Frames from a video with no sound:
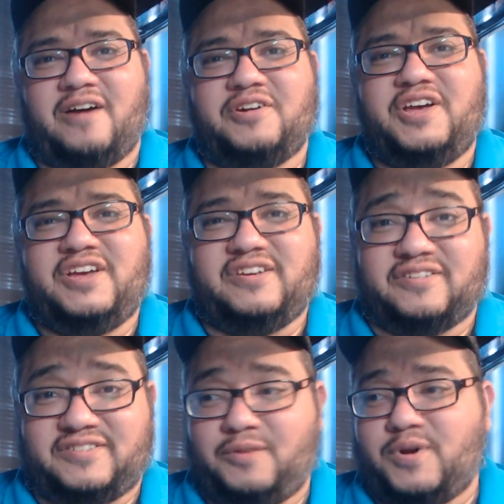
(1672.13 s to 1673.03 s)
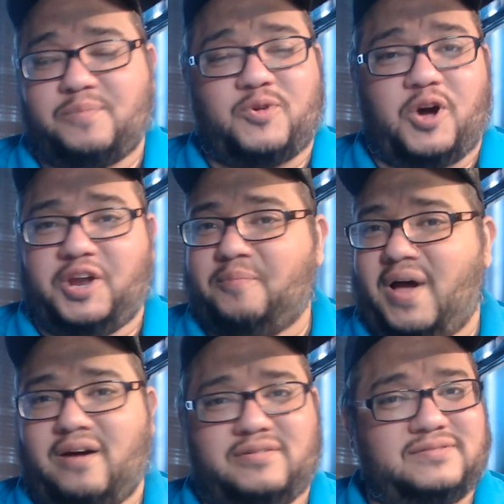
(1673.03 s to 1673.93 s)
out. You'll see what I'm talking
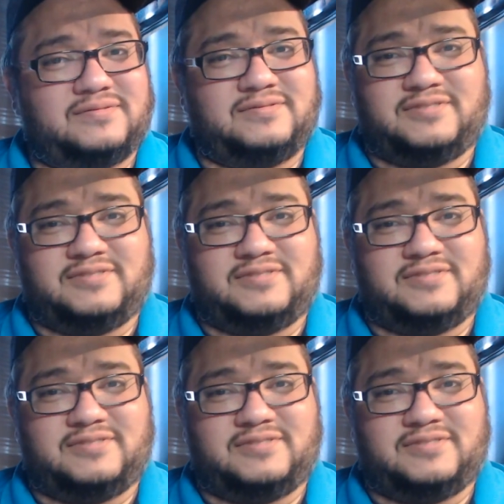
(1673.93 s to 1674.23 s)
about.